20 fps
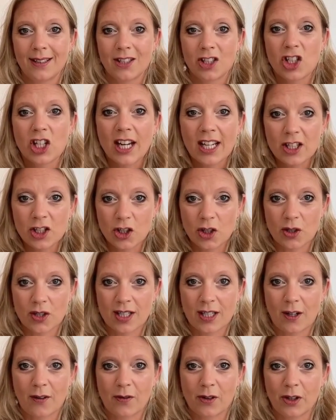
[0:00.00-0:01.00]
Change your
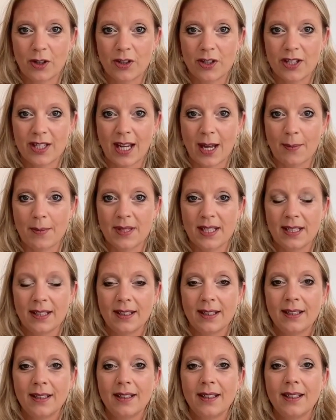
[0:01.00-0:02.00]
self-concept.
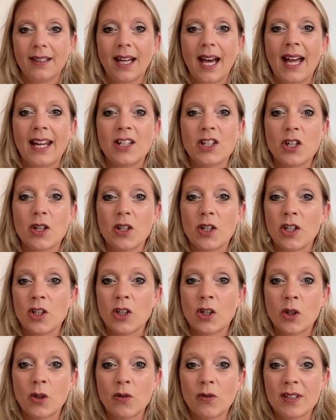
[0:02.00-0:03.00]
And
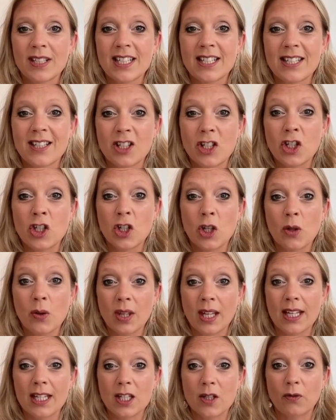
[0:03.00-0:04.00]
you can already do
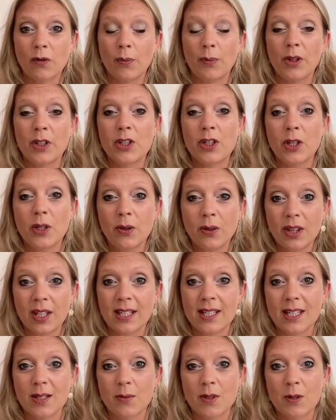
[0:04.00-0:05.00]
this from the 2
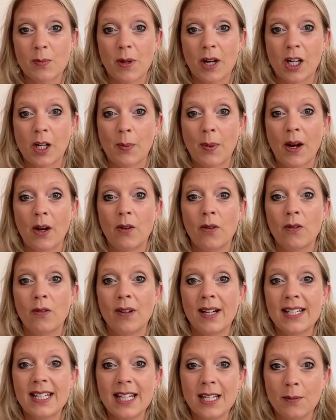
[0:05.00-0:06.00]
things that we spoke about
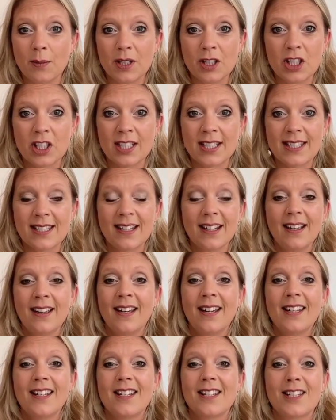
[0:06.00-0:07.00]
already, which is
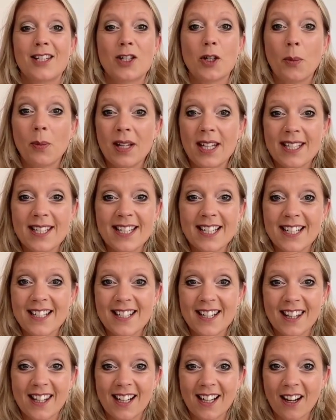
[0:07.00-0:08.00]
stop listening
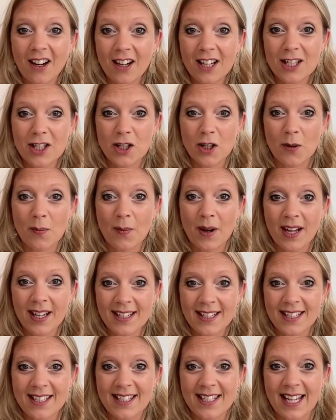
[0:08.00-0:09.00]
to the lies your
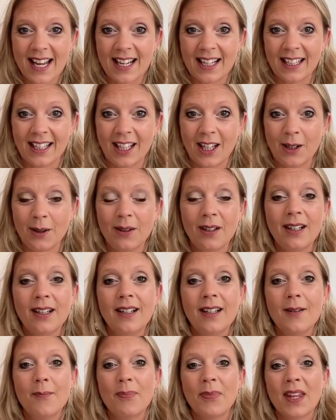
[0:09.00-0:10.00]
mind is telling you
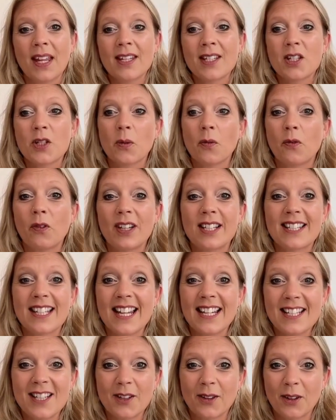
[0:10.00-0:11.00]
and stop
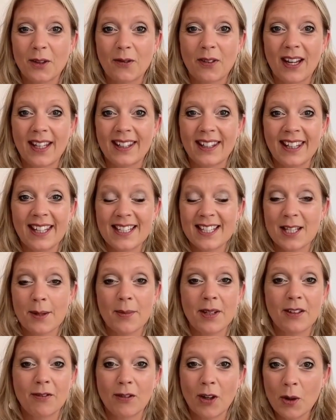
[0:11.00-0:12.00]
fixating on the fact that there's
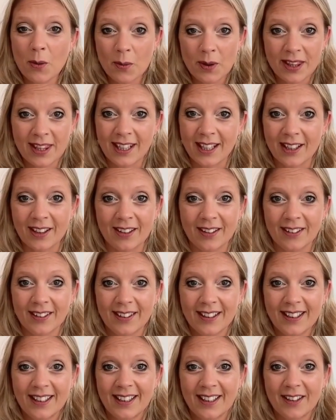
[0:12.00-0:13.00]
something wrong with you,
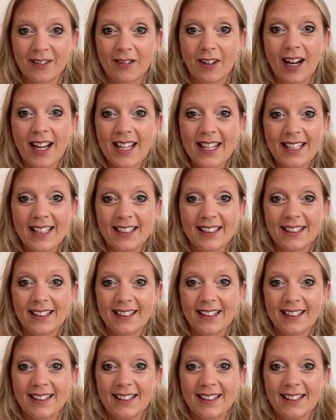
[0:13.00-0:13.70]
right?